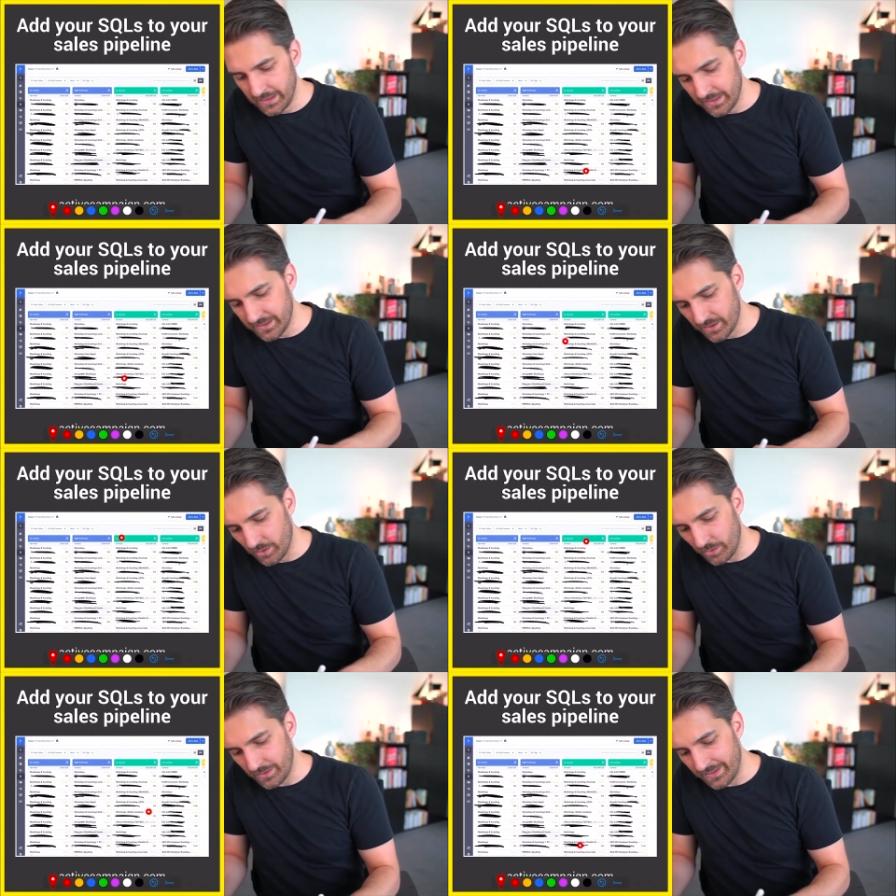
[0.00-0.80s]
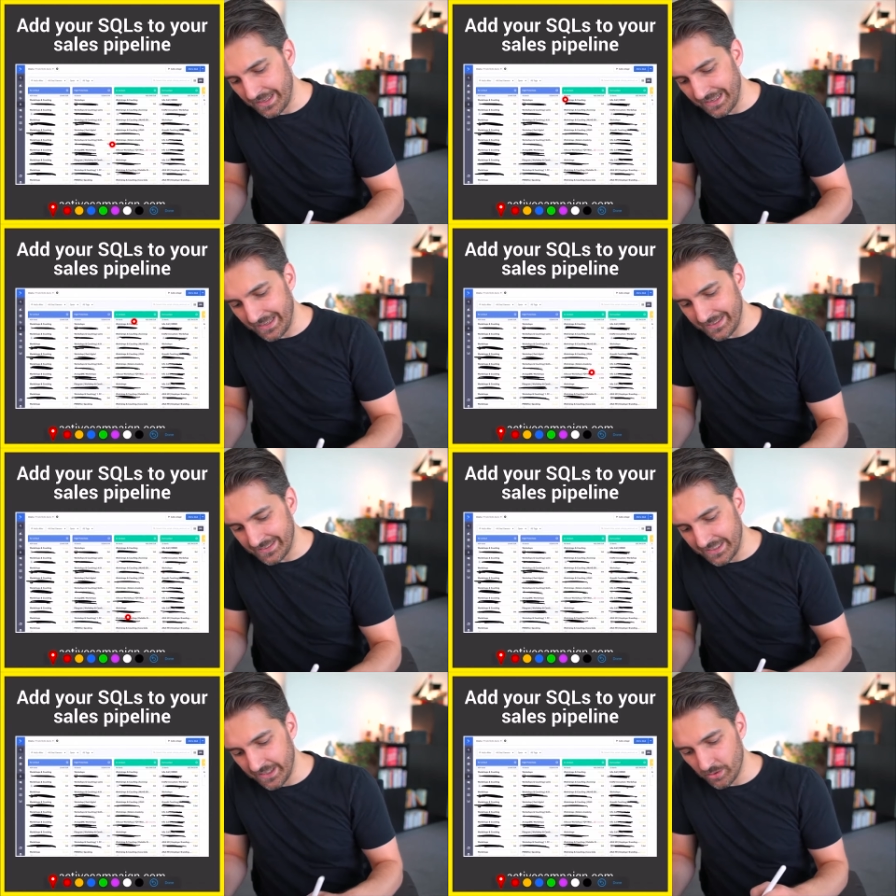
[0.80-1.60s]
So they land
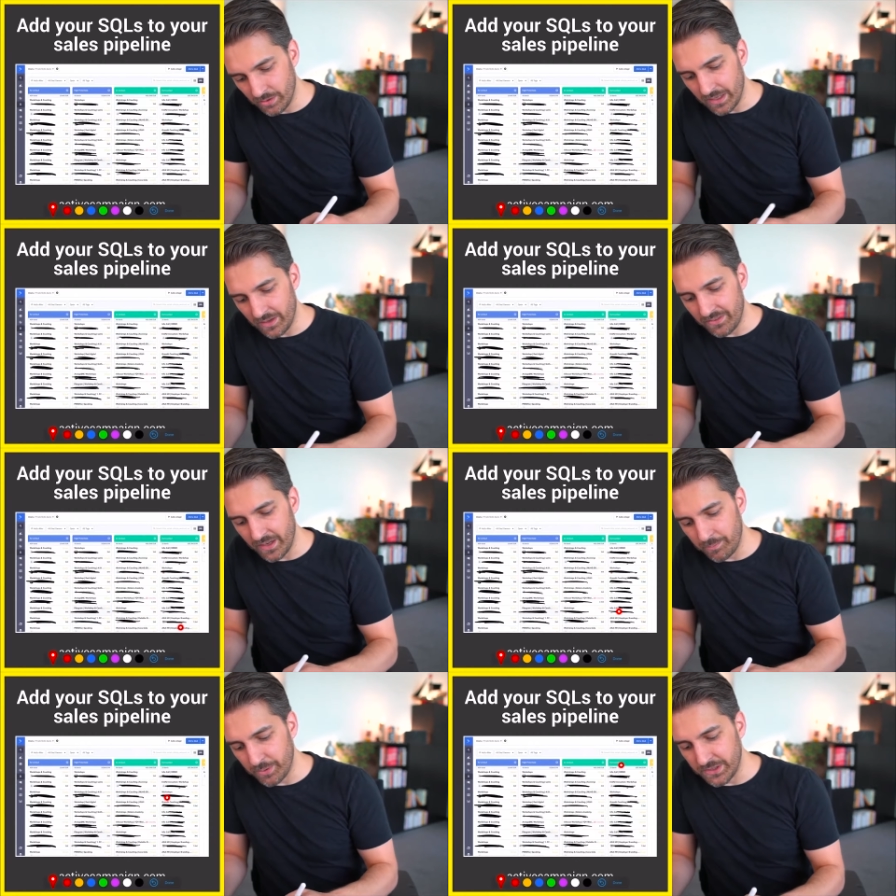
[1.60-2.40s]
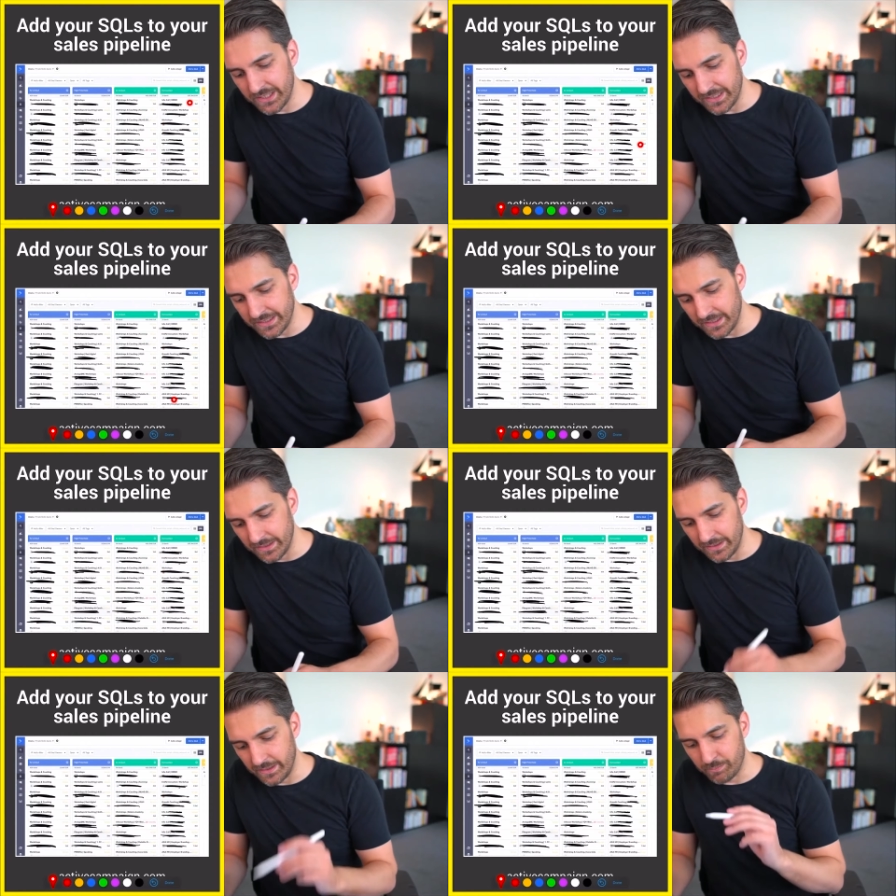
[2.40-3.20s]
here. If they're
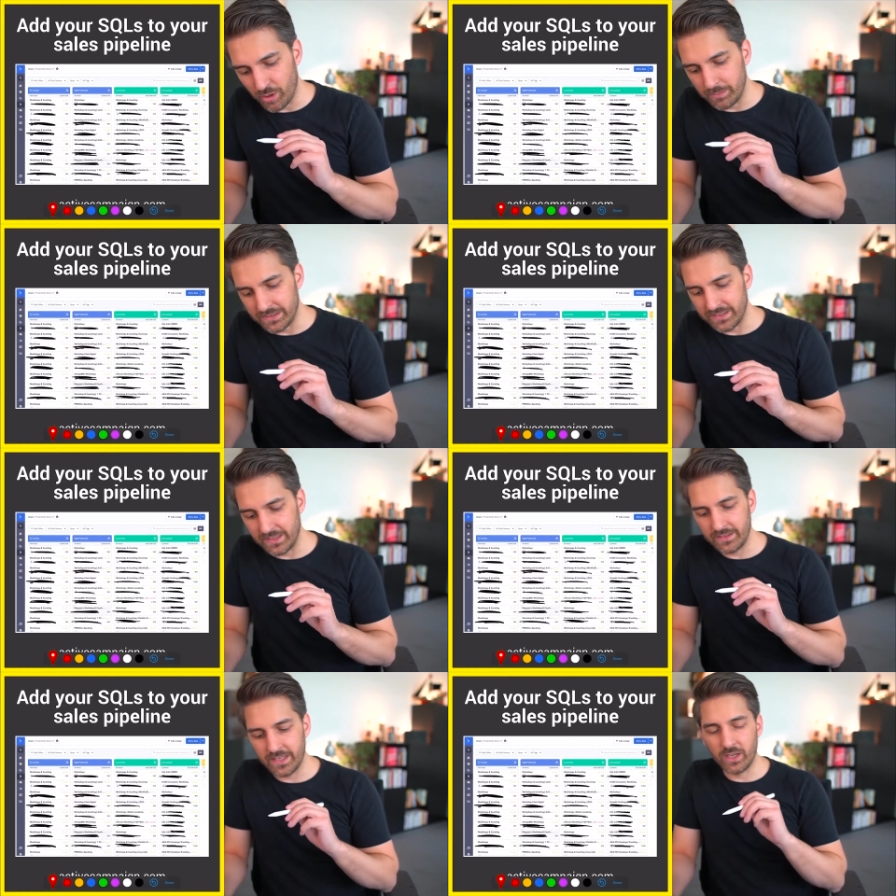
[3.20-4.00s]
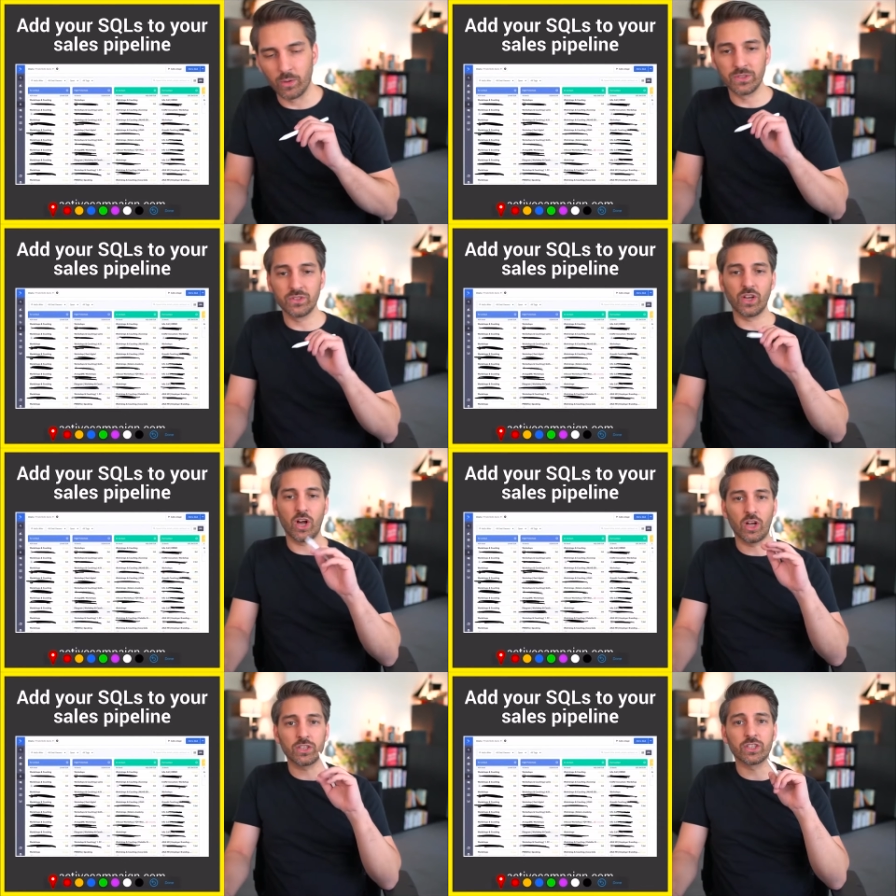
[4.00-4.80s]
particularly promising, they go into the
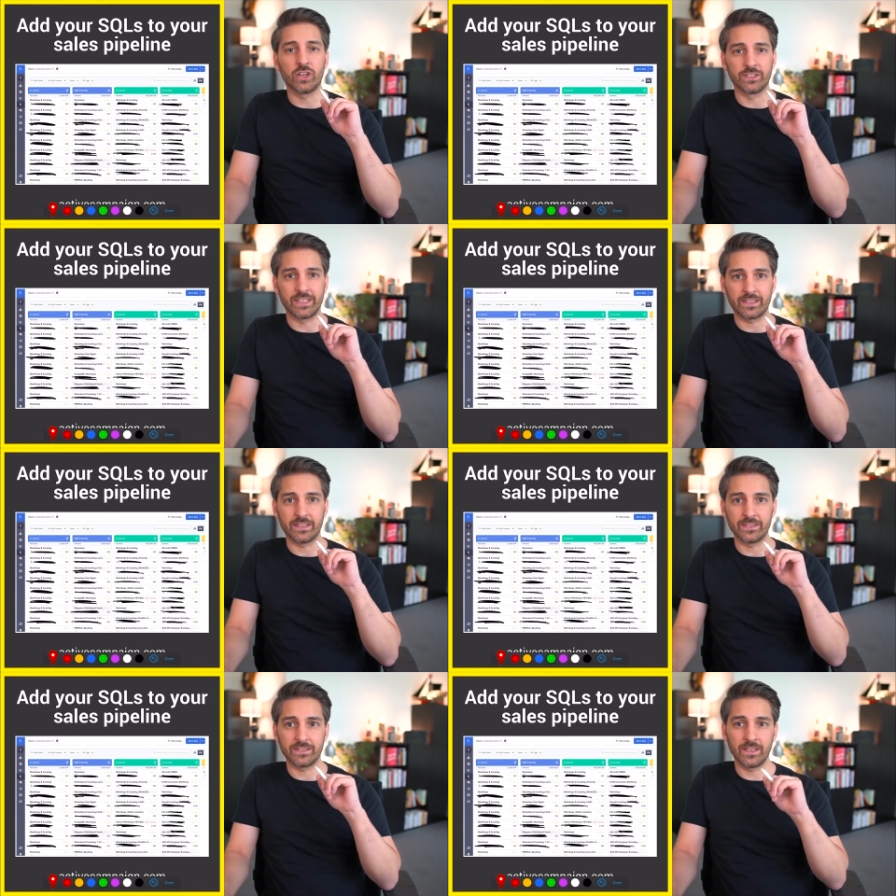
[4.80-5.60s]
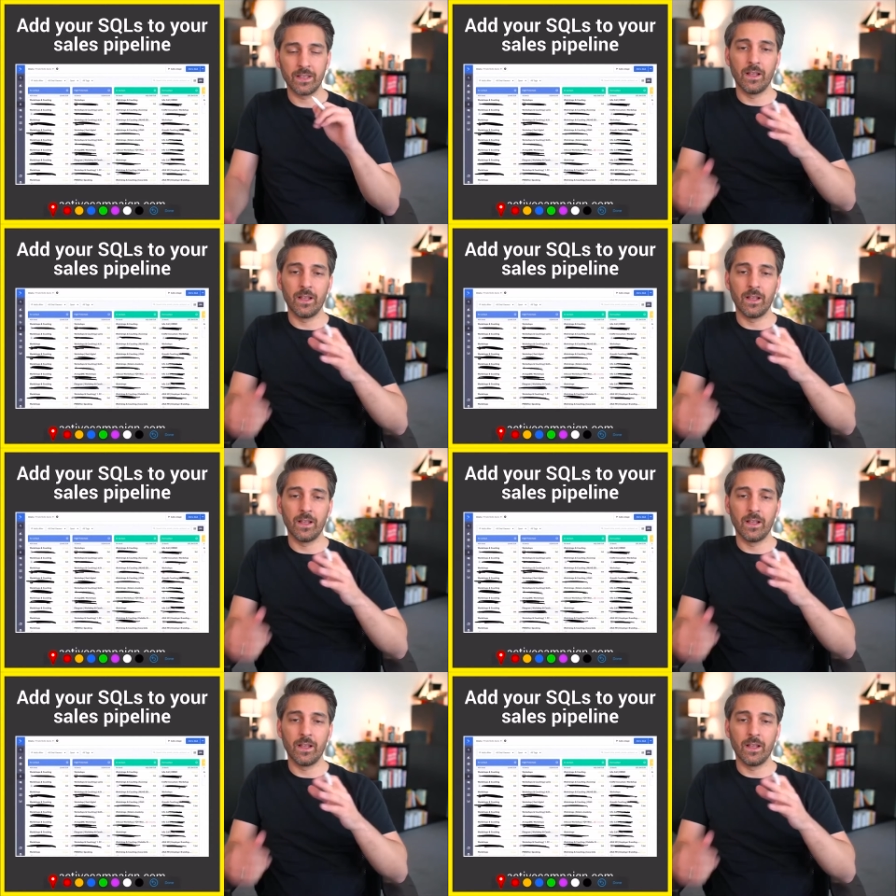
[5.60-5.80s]
hot contact list.